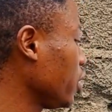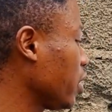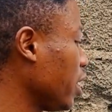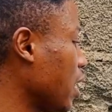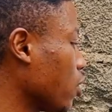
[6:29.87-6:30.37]
the
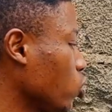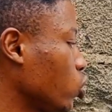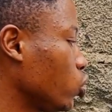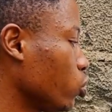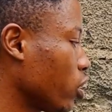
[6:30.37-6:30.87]
three
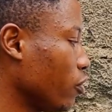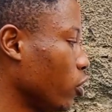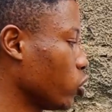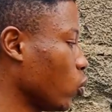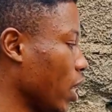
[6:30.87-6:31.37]
angles should give
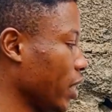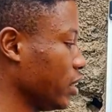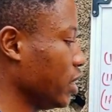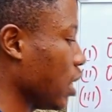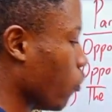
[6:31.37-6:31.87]
us
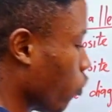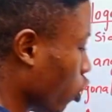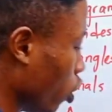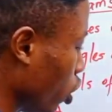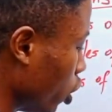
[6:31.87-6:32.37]
180,
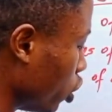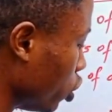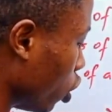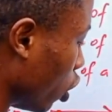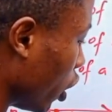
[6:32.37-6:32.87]
therefore
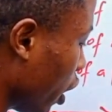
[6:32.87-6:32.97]
your